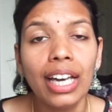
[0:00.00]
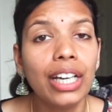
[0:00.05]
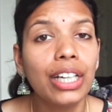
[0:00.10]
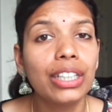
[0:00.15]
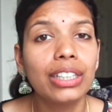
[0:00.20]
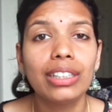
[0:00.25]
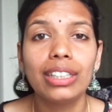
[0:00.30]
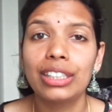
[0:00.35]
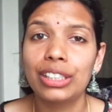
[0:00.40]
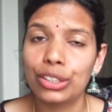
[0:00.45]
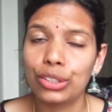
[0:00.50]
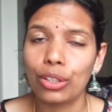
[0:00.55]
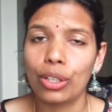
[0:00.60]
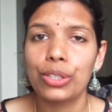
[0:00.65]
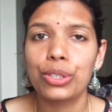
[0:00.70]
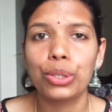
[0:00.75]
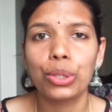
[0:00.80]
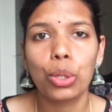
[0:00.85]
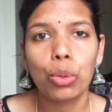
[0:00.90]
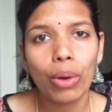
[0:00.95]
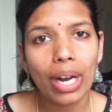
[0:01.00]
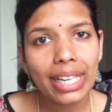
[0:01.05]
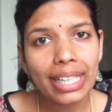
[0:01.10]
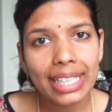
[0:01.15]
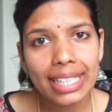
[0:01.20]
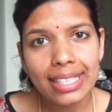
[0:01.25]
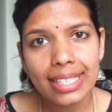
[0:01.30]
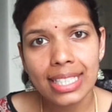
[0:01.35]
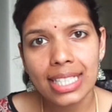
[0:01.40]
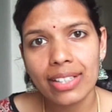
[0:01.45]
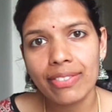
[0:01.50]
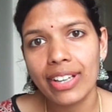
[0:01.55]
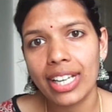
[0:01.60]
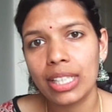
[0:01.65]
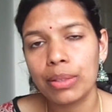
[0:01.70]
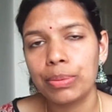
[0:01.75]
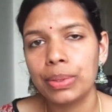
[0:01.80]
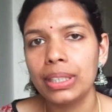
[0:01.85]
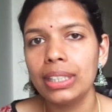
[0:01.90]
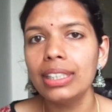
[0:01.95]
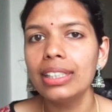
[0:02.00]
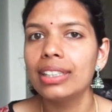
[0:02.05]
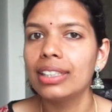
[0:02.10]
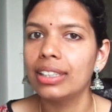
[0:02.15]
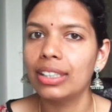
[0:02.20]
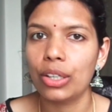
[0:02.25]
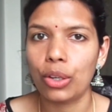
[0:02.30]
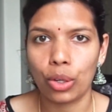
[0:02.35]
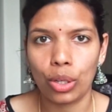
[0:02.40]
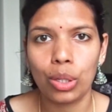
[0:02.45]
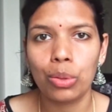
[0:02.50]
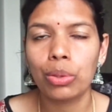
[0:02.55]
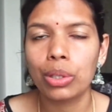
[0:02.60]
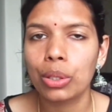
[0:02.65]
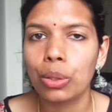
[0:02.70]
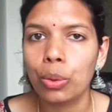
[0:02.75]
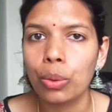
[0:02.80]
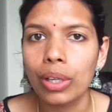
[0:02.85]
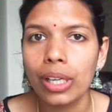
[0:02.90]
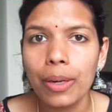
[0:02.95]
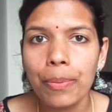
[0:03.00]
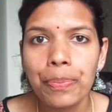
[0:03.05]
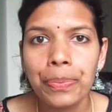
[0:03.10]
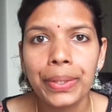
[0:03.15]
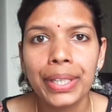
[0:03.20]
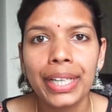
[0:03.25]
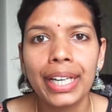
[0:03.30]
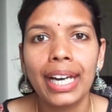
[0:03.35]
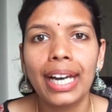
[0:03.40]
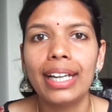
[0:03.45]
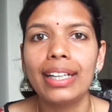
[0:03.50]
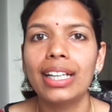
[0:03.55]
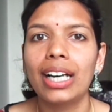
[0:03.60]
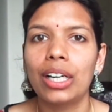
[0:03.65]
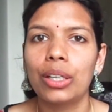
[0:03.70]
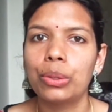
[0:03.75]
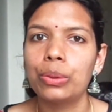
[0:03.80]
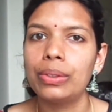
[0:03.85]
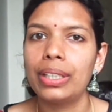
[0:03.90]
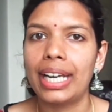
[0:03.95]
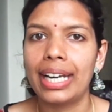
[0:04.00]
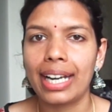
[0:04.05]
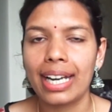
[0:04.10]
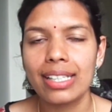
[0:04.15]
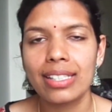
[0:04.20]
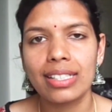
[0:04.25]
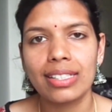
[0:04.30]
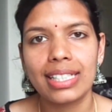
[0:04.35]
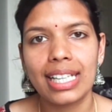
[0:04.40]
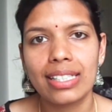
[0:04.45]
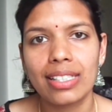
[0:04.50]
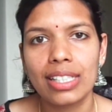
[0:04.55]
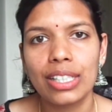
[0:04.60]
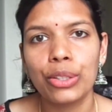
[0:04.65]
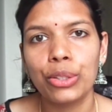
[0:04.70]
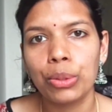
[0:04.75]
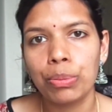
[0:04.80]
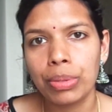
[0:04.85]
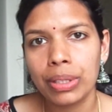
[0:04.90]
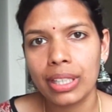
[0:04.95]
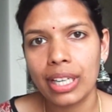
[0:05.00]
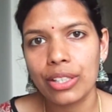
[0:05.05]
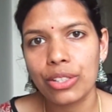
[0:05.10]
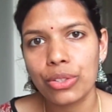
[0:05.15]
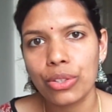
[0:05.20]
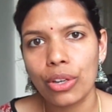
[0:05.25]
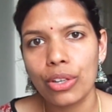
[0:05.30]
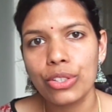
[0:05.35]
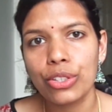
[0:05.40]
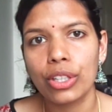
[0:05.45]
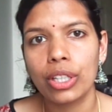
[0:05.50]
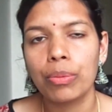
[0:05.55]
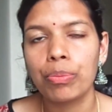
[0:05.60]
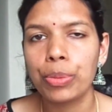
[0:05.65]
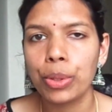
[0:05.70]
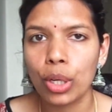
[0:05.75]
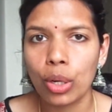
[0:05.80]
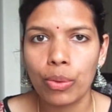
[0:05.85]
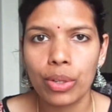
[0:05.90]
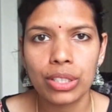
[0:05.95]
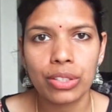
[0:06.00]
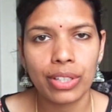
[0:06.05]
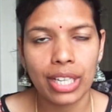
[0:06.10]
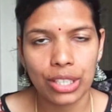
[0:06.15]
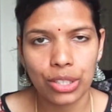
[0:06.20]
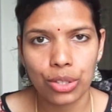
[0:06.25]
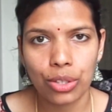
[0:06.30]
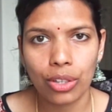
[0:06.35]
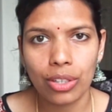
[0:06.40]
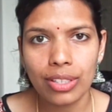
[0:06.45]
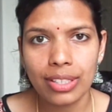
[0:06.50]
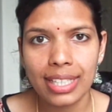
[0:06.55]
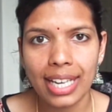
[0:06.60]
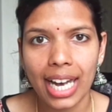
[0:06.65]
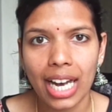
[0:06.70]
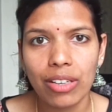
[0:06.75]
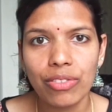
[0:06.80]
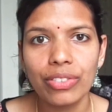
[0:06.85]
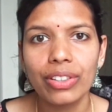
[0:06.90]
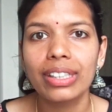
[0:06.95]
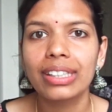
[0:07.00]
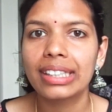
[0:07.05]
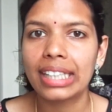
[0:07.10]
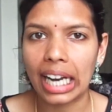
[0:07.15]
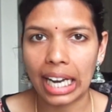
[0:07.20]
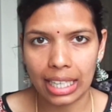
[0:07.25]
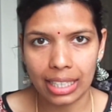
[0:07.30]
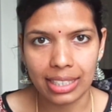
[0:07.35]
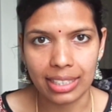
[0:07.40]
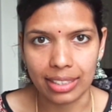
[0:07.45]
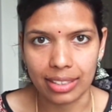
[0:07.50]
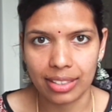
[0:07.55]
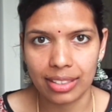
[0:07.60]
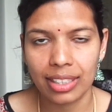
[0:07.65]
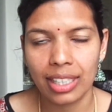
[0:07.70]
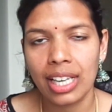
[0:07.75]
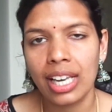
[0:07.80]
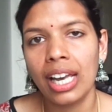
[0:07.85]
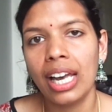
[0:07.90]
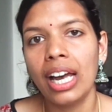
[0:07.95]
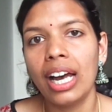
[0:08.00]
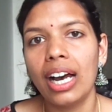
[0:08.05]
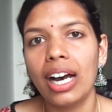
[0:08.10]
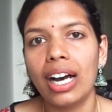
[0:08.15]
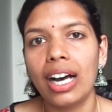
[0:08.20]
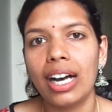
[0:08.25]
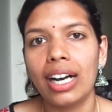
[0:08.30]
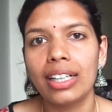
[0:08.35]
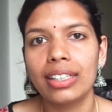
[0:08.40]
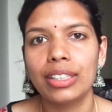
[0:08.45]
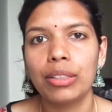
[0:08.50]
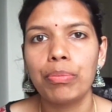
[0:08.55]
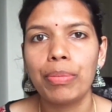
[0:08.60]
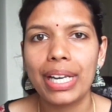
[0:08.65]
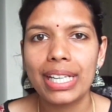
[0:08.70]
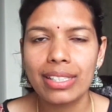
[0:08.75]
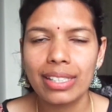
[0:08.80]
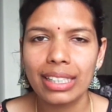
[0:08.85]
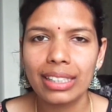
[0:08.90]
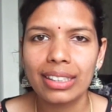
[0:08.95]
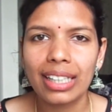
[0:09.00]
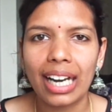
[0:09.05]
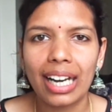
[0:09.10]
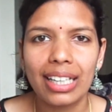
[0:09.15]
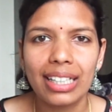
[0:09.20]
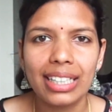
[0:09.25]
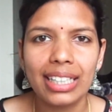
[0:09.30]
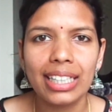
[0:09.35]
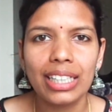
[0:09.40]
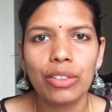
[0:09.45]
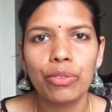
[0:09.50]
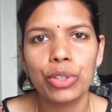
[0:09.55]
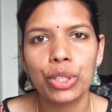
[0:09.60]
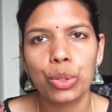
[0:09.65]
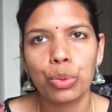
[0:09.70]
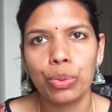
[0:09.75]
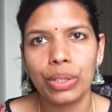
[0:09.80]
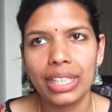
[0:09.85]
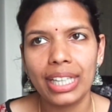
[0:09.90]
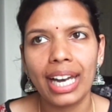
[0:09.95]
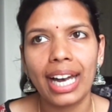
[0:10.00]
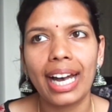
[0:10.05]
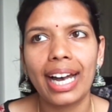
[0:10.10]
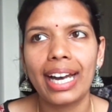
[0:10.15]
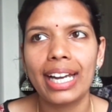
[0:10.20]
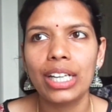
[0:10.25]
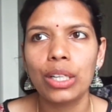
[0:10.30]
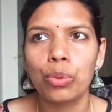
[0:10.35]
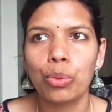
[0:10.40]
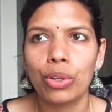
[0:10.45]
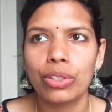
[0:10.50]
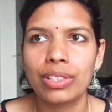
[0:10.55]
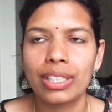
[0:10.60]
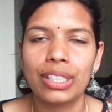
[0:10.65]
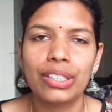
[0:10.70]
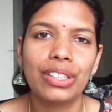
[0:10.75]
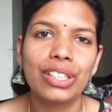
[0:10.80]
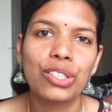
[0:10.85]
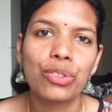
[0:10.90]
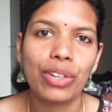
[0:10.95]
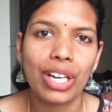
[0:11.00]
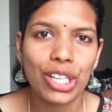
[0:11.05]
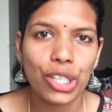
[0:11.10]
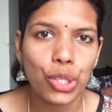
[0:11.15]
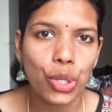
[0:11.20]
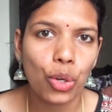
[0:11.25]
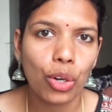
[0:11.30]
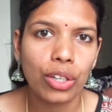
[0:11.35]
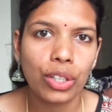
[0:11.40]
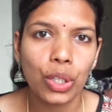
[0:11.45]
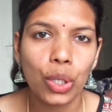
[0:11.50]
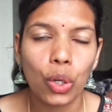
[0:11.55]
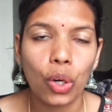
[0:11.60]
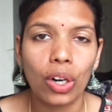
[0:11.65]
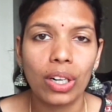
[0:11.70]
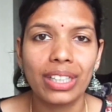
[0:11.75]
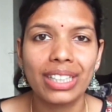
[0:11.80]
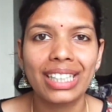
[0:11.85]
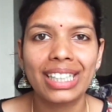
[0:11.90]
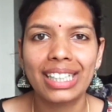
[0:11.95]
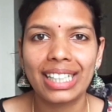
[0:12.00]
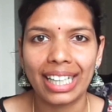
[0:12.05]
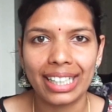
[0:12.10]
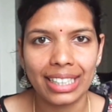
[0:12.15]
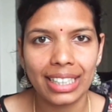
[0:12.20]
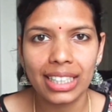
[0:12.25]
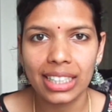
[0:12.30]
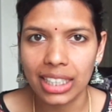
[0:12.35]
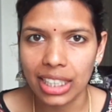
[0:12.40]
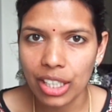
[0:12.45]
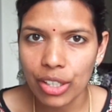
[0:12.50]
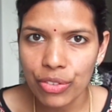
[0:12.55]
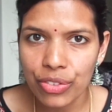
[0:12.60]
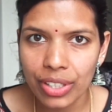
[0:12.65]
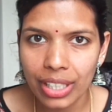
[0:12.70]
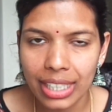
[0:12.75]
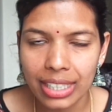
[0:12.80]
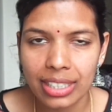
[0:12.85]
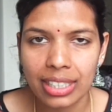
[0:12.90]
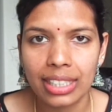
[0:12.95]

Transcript: this is also quite easily available all over Goa. Now, like I suggested, the Udupi restaurants or the pure veg restaurants have thalis. The basic thali which we had was at this restaurant called Curry Leaves. It's in